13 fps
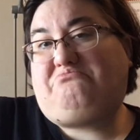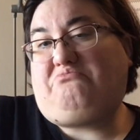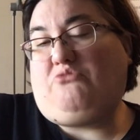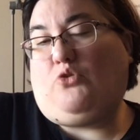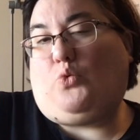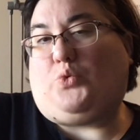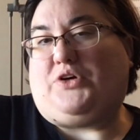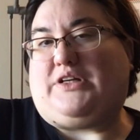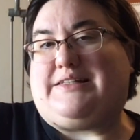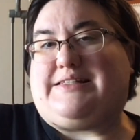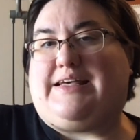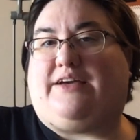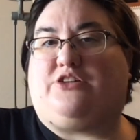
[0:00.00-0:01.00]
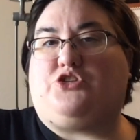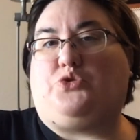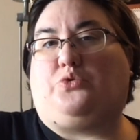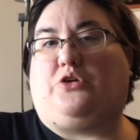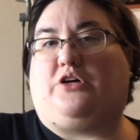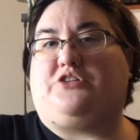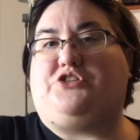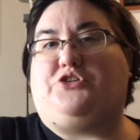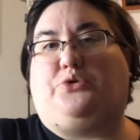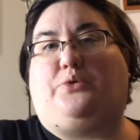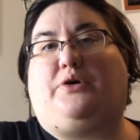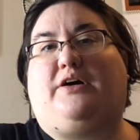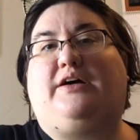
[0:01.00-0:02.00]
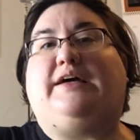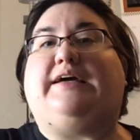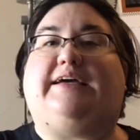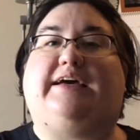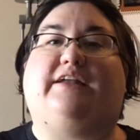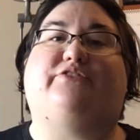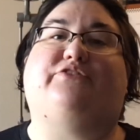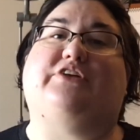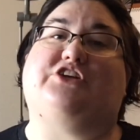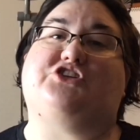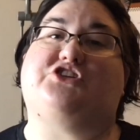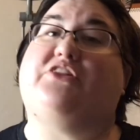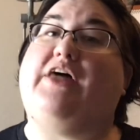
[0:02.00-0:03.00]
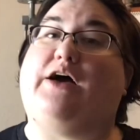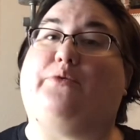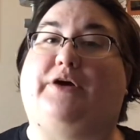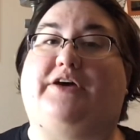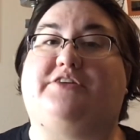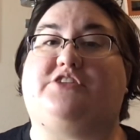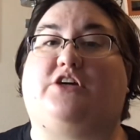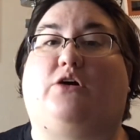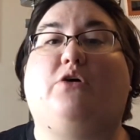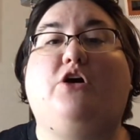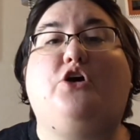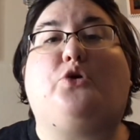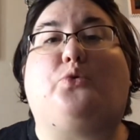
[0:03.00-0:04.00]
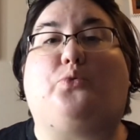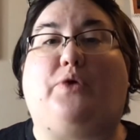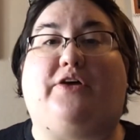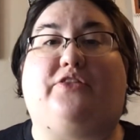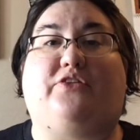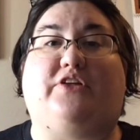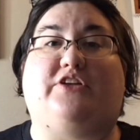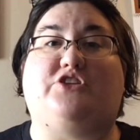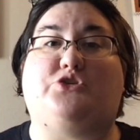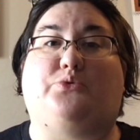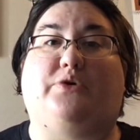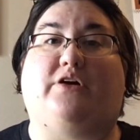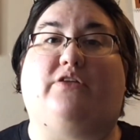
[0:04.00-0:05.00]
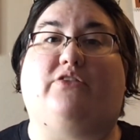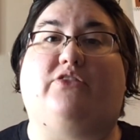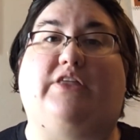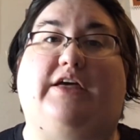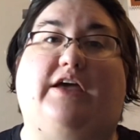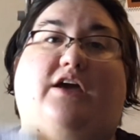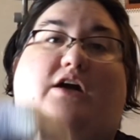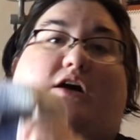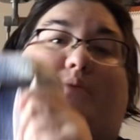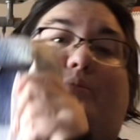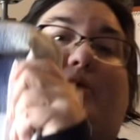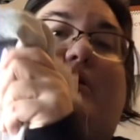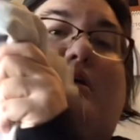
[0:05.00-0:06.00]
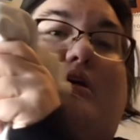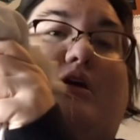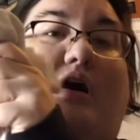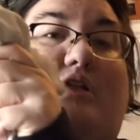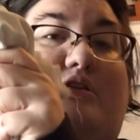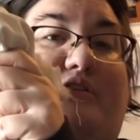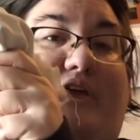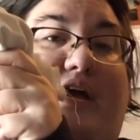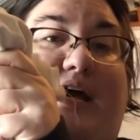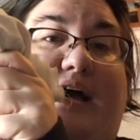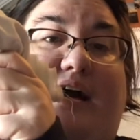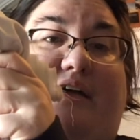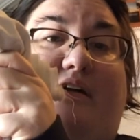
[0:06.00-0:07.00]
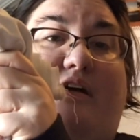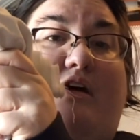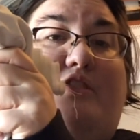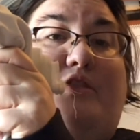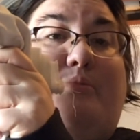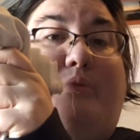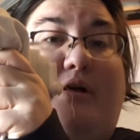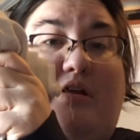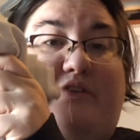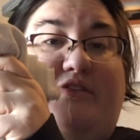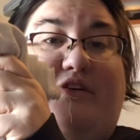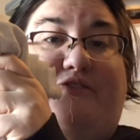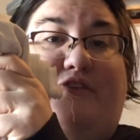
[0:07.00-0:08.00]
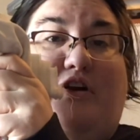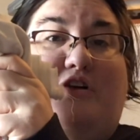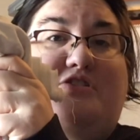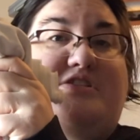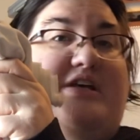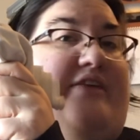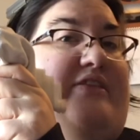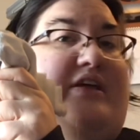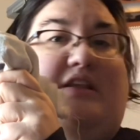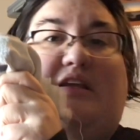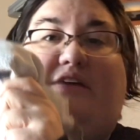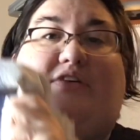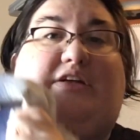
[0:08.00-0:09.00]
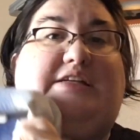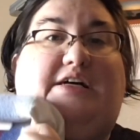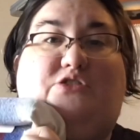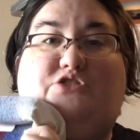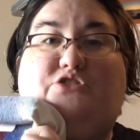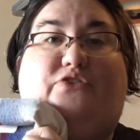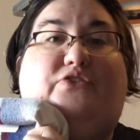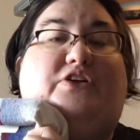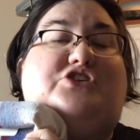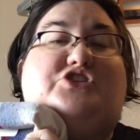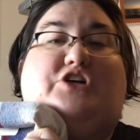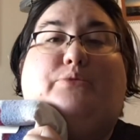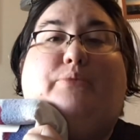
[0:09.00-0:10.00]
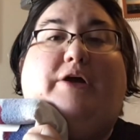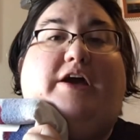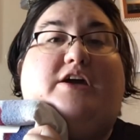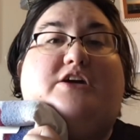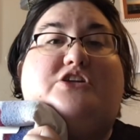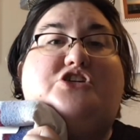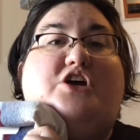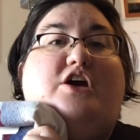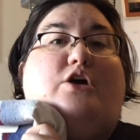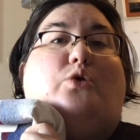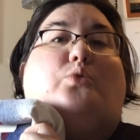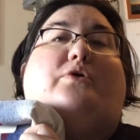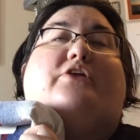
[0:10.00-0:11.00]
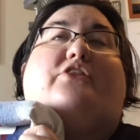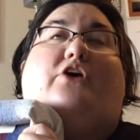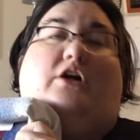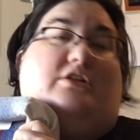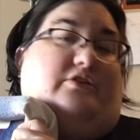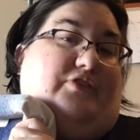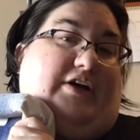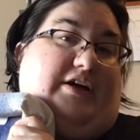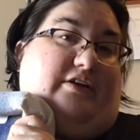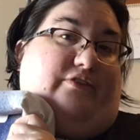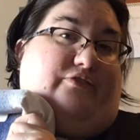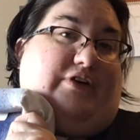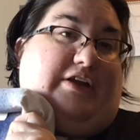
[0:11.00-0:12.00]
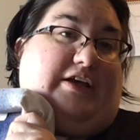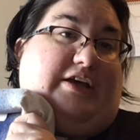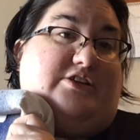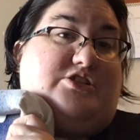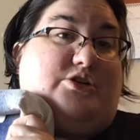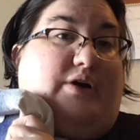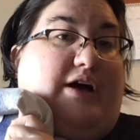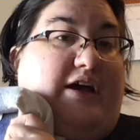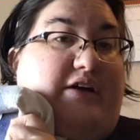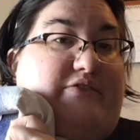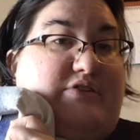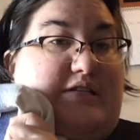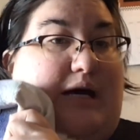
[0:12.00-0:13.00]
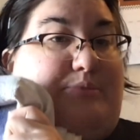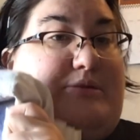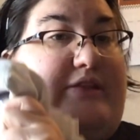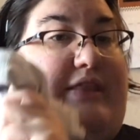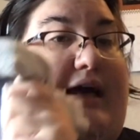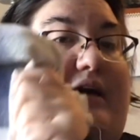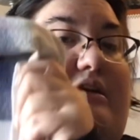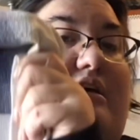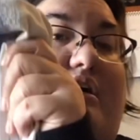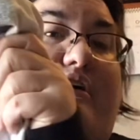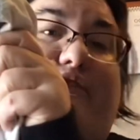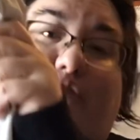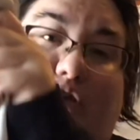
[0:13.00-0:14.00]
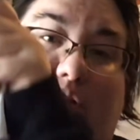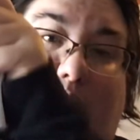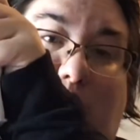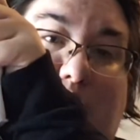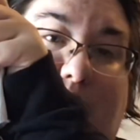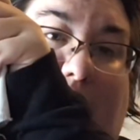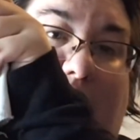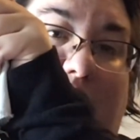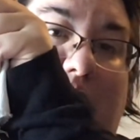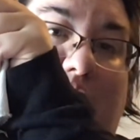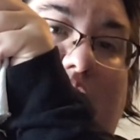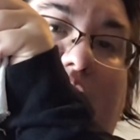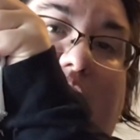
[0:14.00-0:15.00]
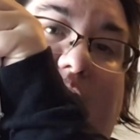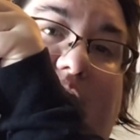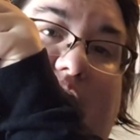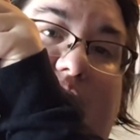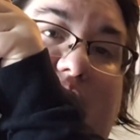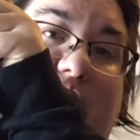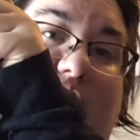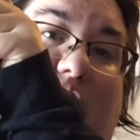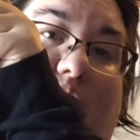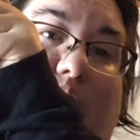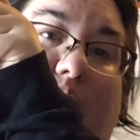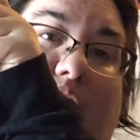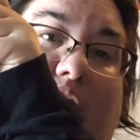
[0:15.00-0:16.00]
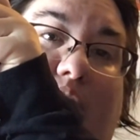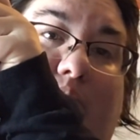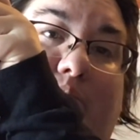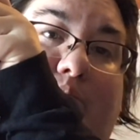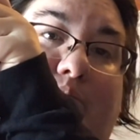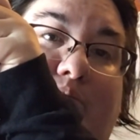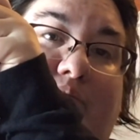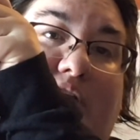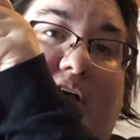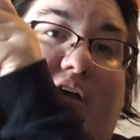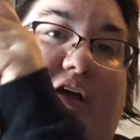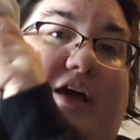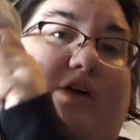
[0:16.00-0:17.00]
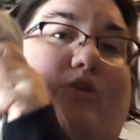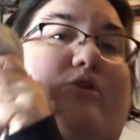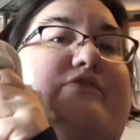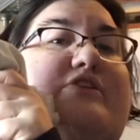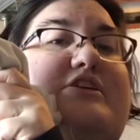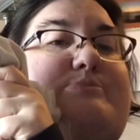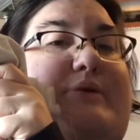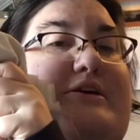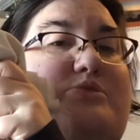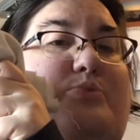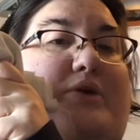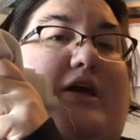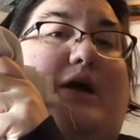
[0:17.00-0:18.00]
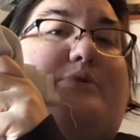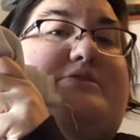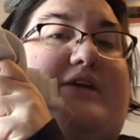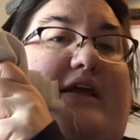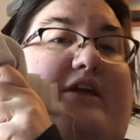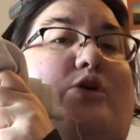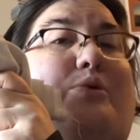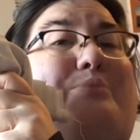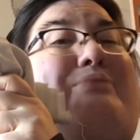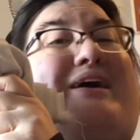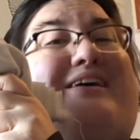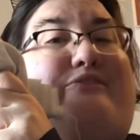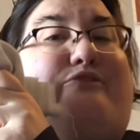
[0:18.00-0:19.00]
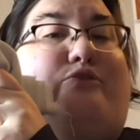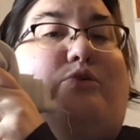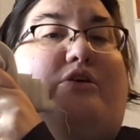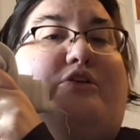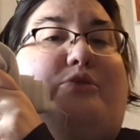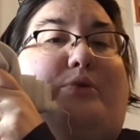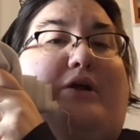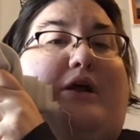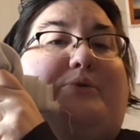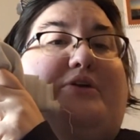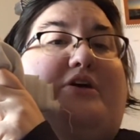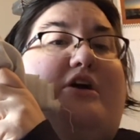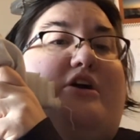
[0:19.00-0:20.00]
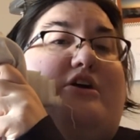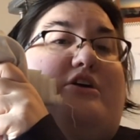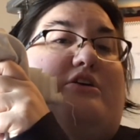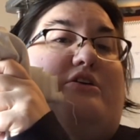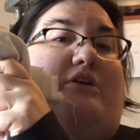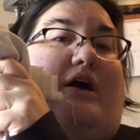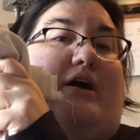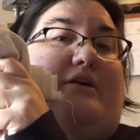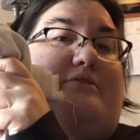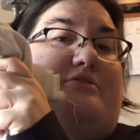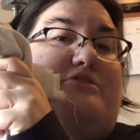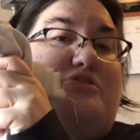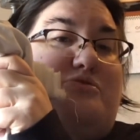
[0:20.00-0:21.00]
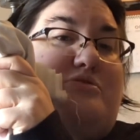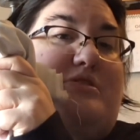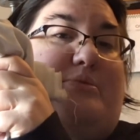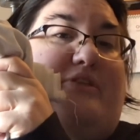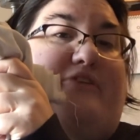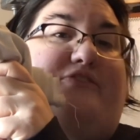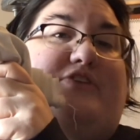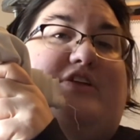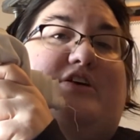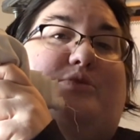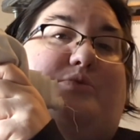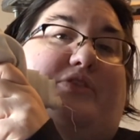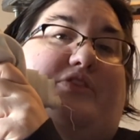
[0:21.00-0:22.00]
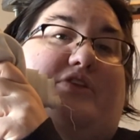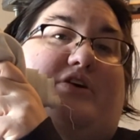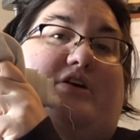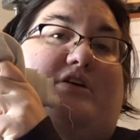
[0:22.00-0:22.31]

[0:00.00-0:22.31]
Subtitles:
wouldn't take too long to get it finished that way. So rather than doing the color that had the bulk of it first and then leaving down to finishing a page with all of that confetti. So I have adopted that for the most part. And so yeah, over this past week I was kind of going back and forth where I would do some of the fill-in with the